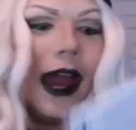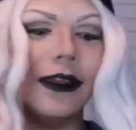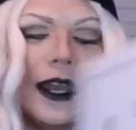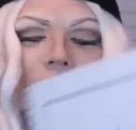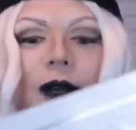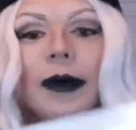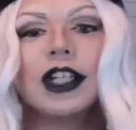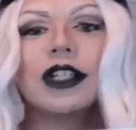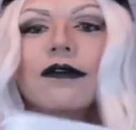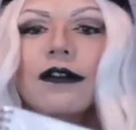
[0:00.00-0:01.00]
And then I got a
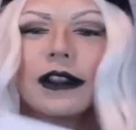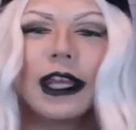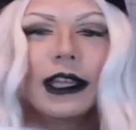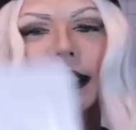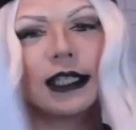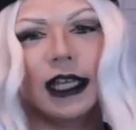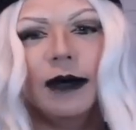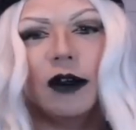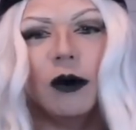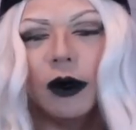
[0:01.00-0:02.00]
bunch of like the
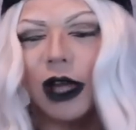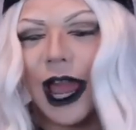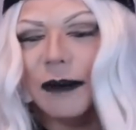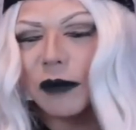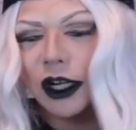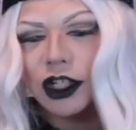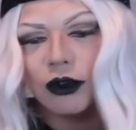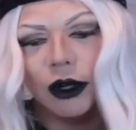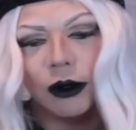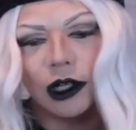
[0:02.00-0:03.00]
same notebook. I'm pretty
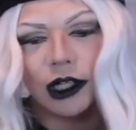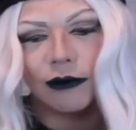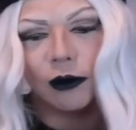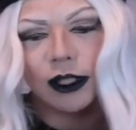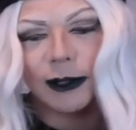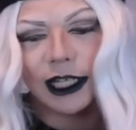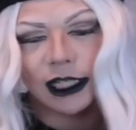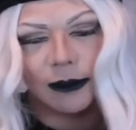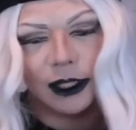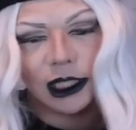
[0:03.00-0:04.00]
sure I ordered different ones, but they
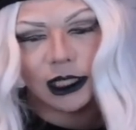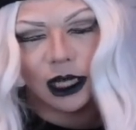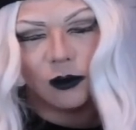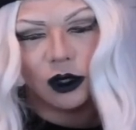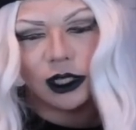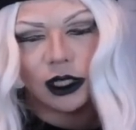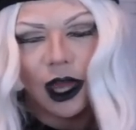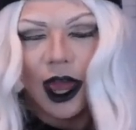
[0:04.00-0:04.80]
sent me the same ones.